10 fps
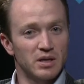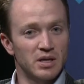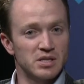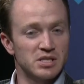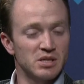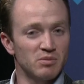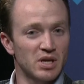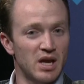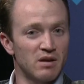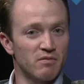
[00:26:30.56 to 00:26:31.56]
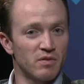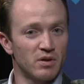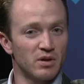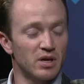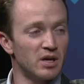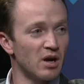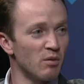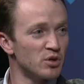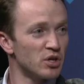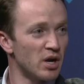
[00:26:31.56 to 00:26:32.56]
it seemed kind of an
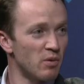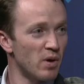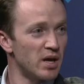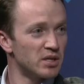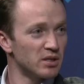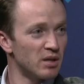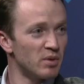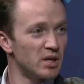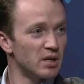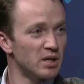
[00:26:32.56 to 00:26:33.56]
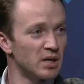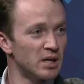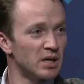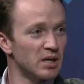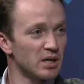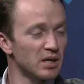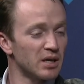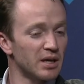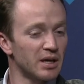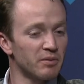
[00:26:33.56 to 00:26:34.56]
arbitrary way to limit uh,
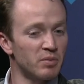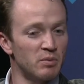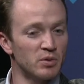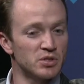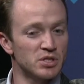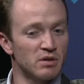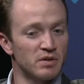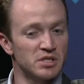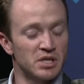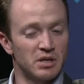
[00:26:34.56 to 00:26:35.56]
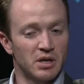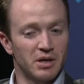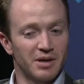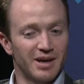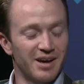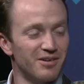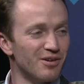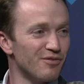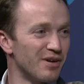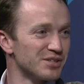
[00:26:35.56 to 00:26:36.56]
people's service. And I don't
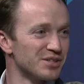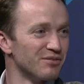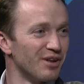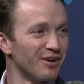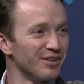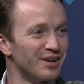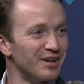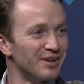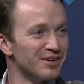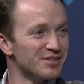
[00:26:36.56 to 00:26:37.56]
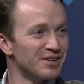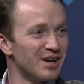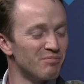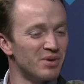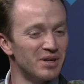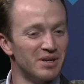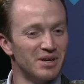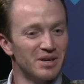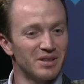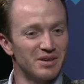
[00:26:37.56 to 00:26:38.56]
know if I'll serve longer than eight years or not, but
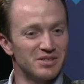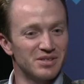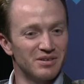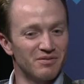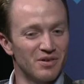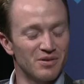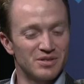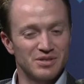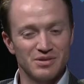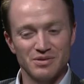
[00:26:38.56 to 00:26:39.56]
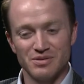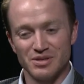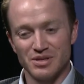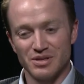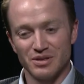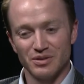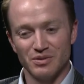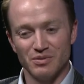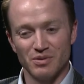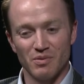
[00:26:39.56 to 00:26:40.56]
there are certain folks who,
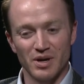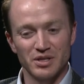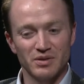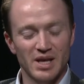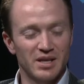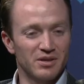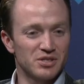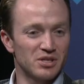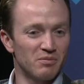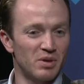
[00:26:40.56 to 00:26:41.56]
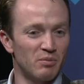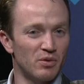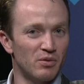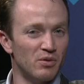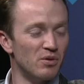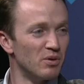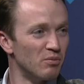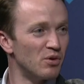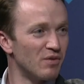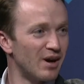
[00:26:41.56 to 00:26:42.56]
who would want to do that, and there's certain people who
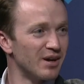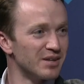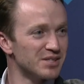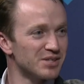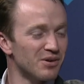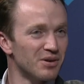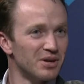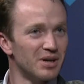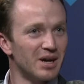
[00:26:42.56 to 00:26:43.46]
move on. And so